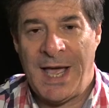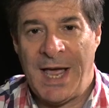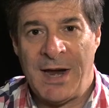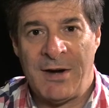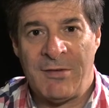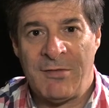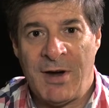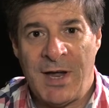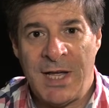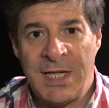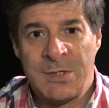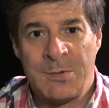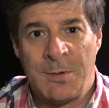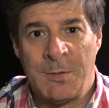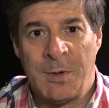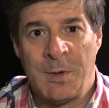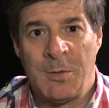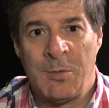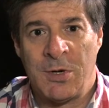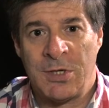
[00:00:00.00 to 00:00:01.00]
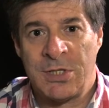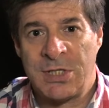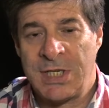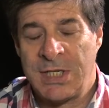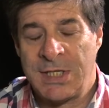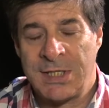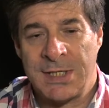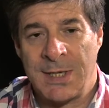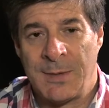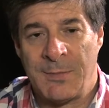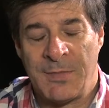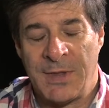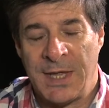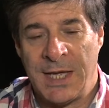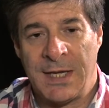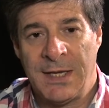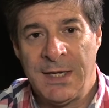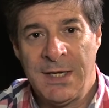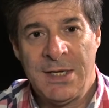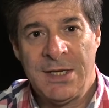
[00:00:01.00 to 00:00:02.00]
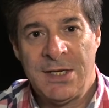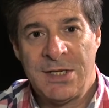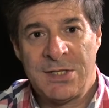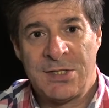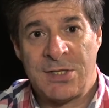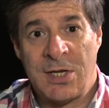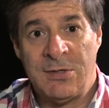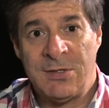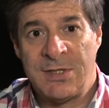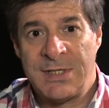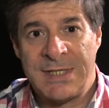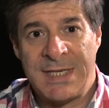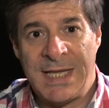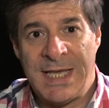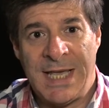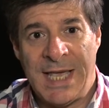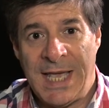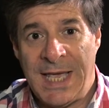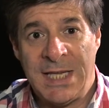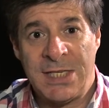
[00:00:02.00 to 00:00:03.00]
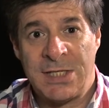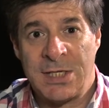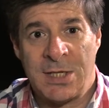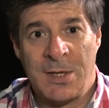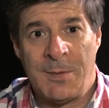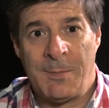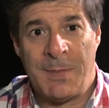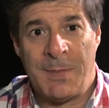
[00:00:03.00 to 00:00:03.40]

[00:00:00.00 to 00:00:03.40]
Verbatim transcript: our eyes, when we're watching something, don't see each of the